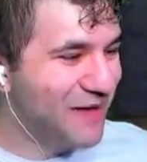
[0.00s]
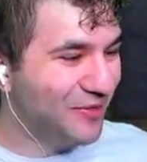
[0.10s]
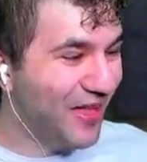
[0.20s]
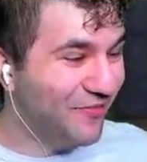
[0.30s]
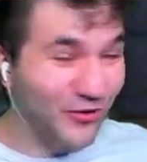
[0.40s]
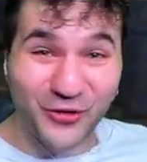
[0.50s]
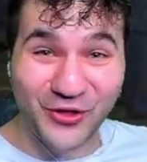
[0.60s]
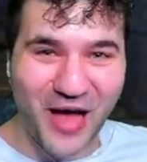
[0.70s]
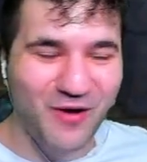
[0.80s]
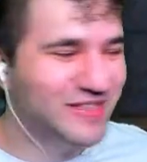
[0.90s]
Leveler. Look
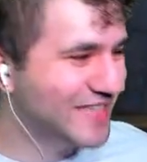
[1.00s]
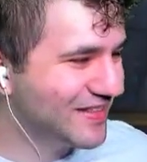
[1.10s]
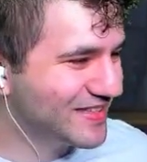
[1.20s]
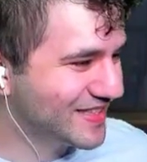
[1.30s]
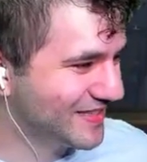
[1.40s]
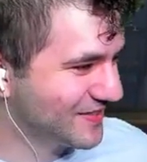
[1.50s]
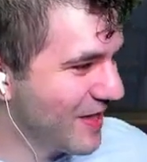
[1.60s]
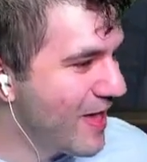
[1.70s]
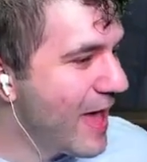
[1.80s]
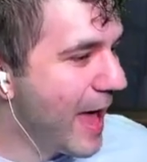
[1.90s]
how insane this is.
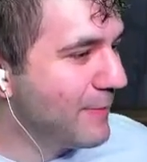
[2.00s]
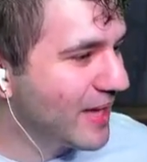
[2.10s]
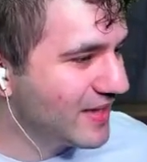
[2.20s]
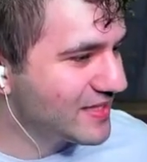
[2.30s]
And because